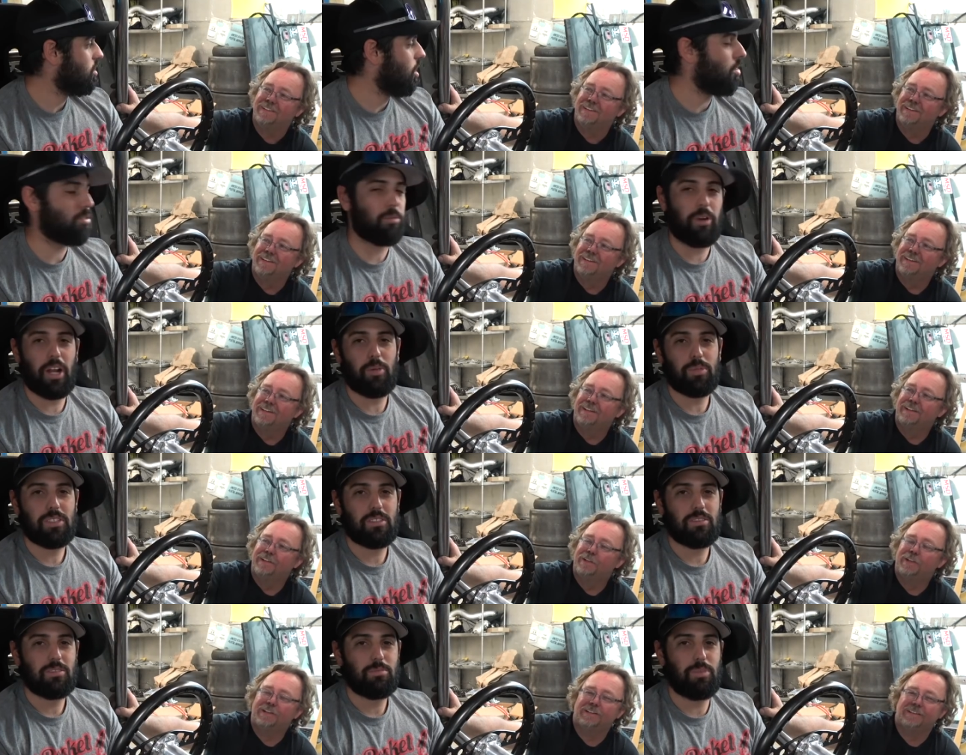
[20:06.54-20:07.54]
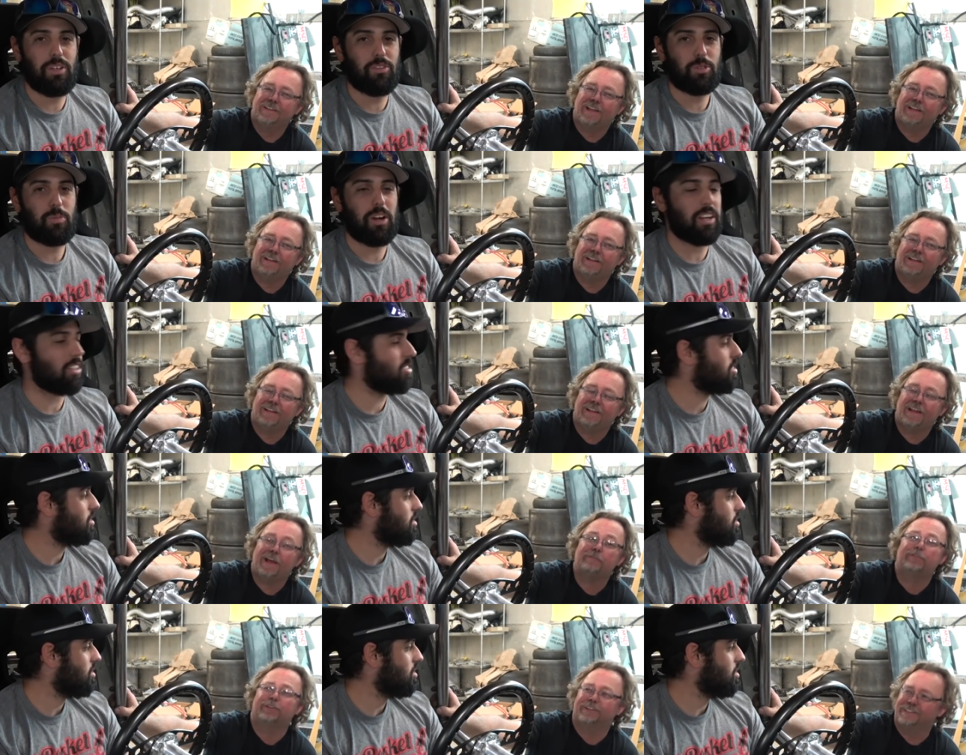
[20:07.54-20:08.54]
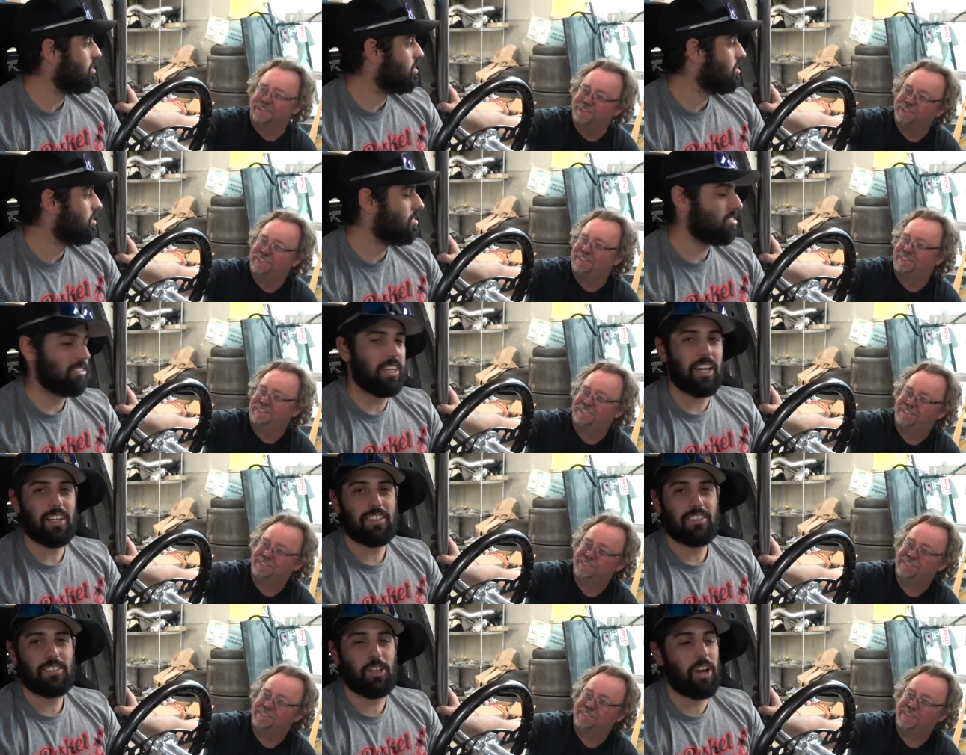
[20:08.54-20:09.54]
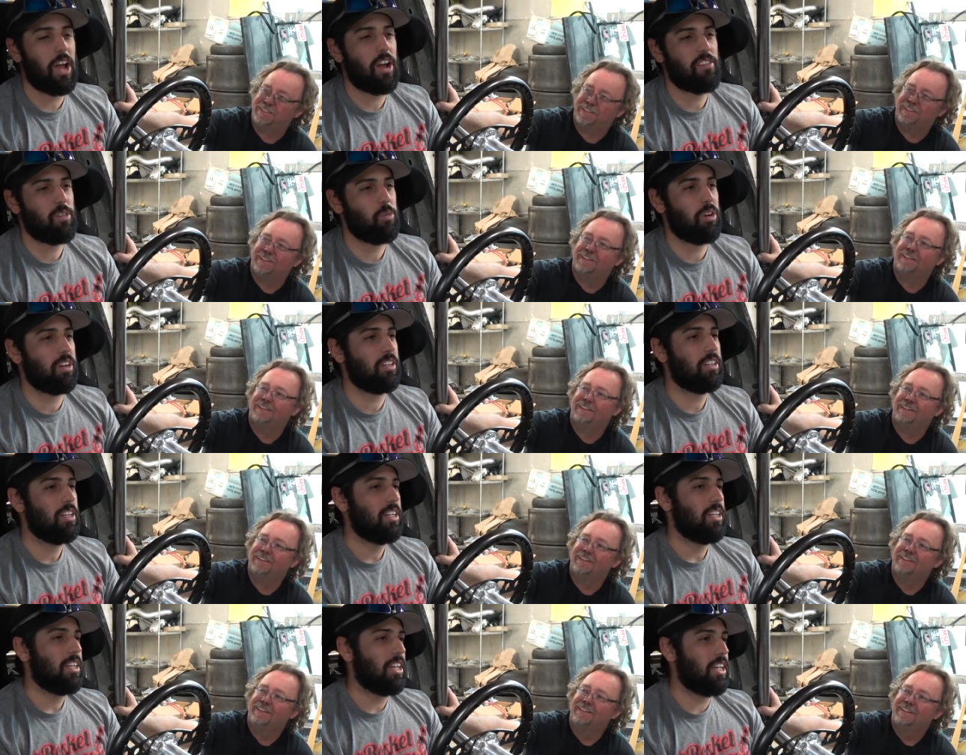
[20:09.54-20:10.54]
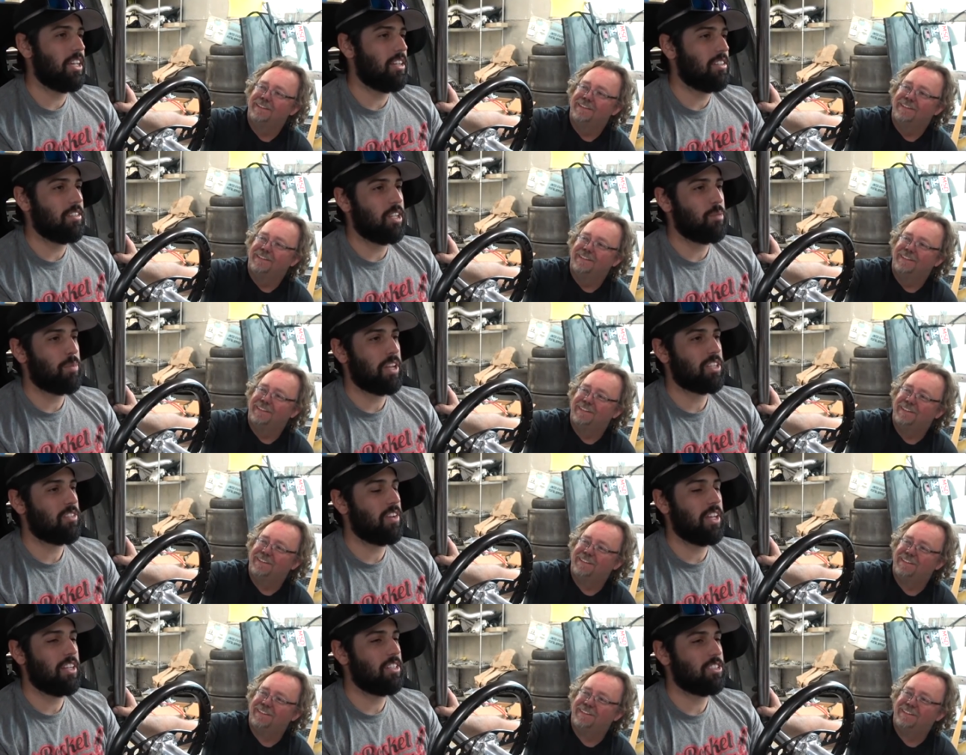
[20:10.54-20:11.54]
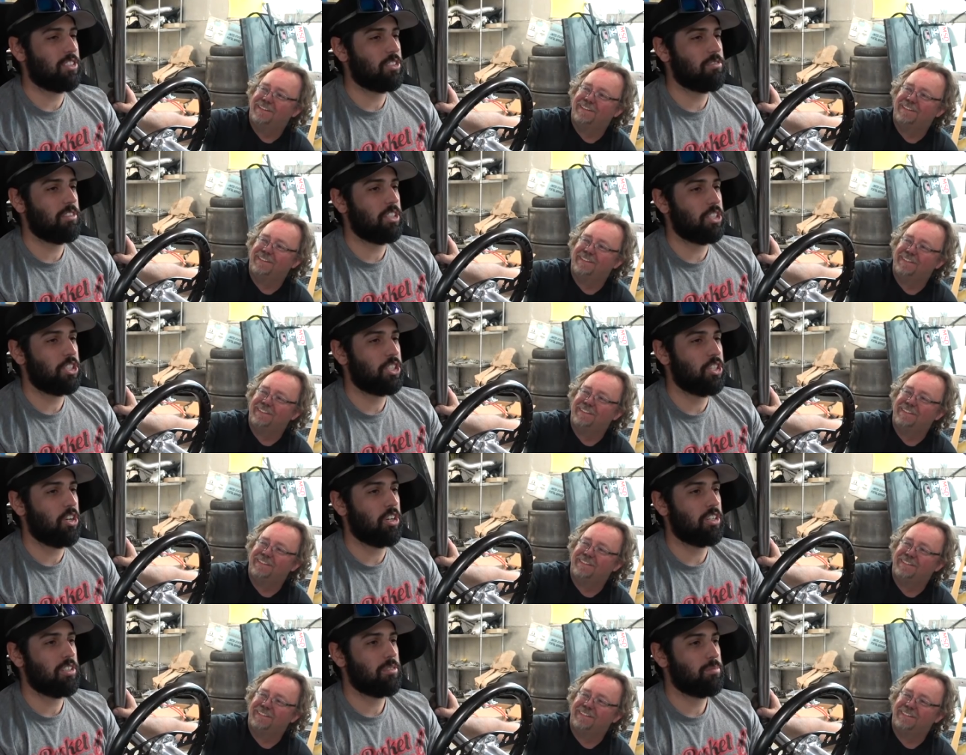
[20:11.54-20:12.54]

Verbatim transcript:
Speaker 1: off the ramps, Beaver Springs. Effortless. Yeah. So now everyone in in Pennsylvania is, is shook